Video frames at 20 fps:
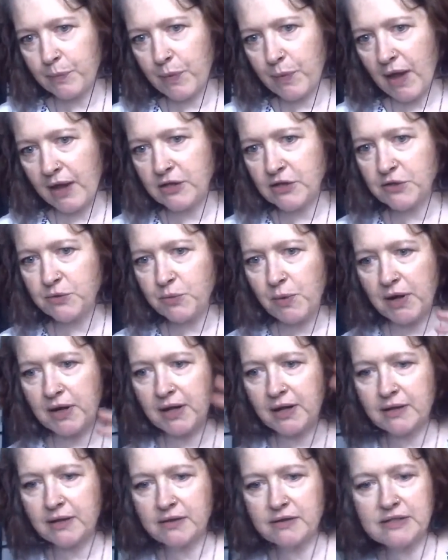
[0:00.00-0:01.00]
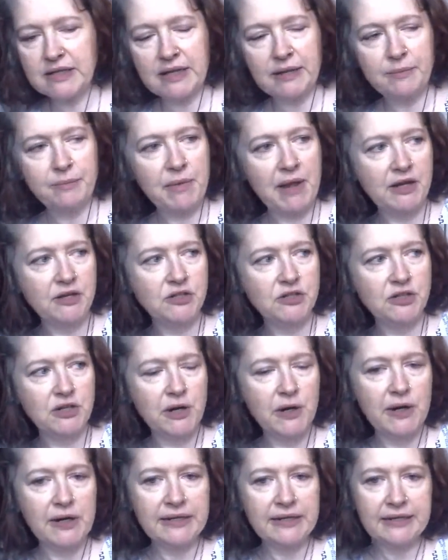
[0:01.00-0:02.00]
I just want to make
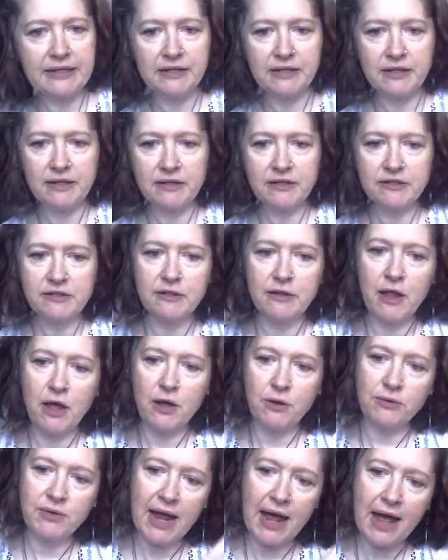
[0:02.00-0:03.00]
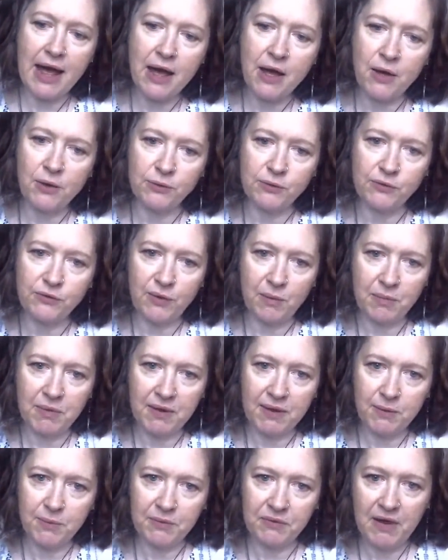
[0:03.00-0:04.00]
sure it didn't slow down something
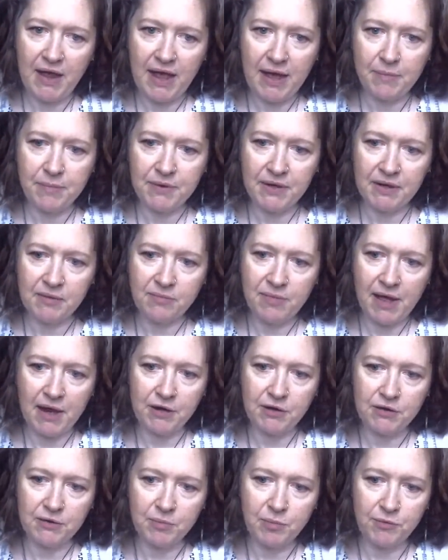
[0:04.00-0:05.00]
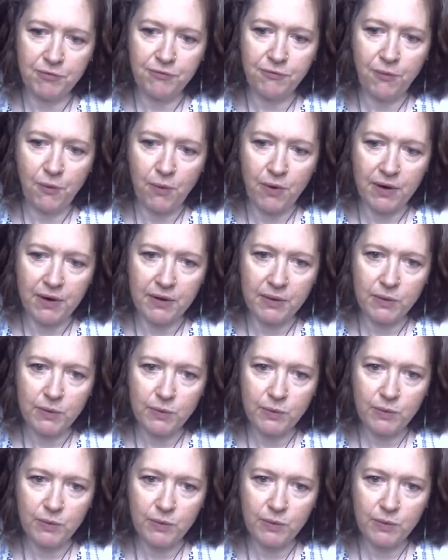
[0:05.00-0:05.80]
that was happening better before.